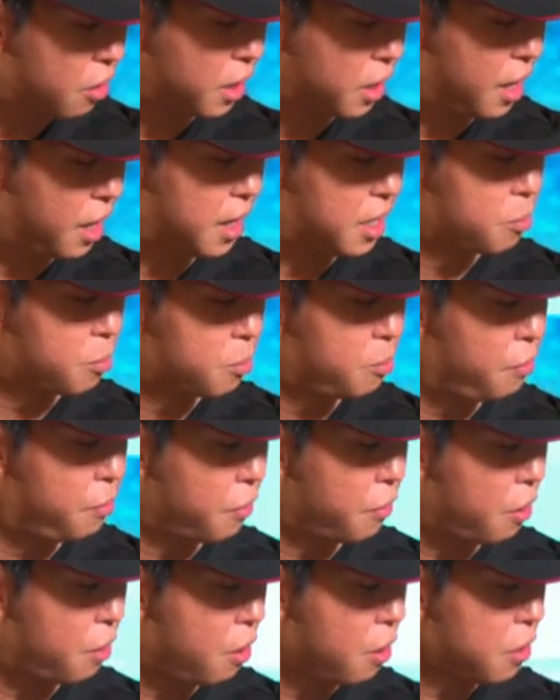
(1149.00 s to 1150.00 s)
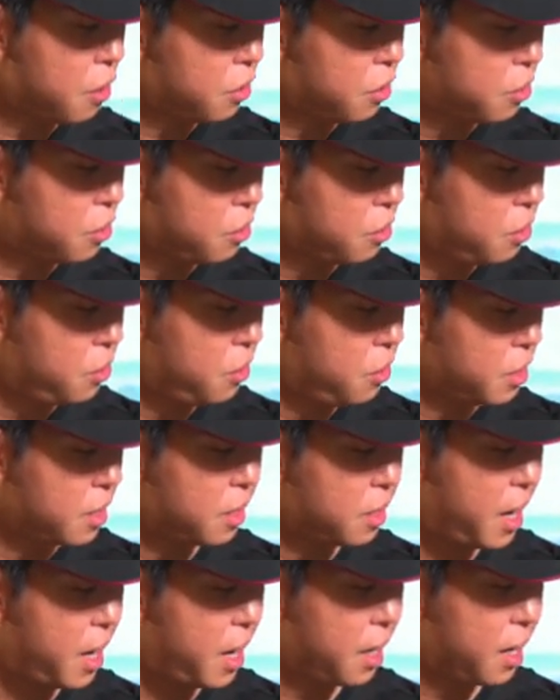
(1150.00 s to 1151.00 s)
Okay, let's move on to
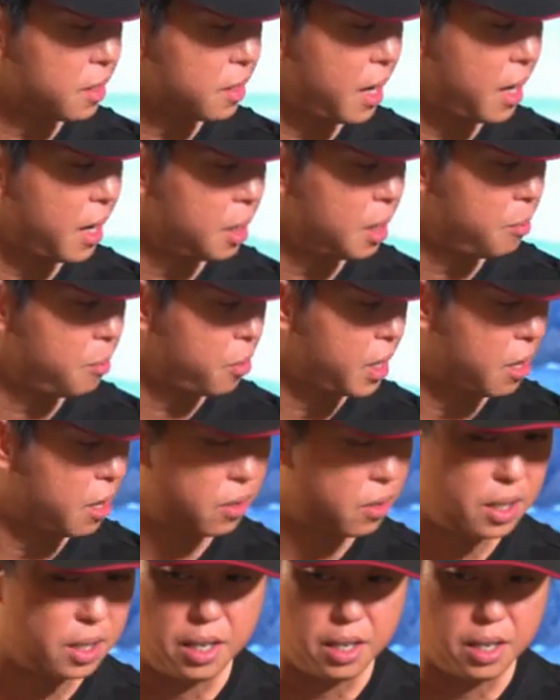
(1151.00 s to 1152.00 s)
the next item on our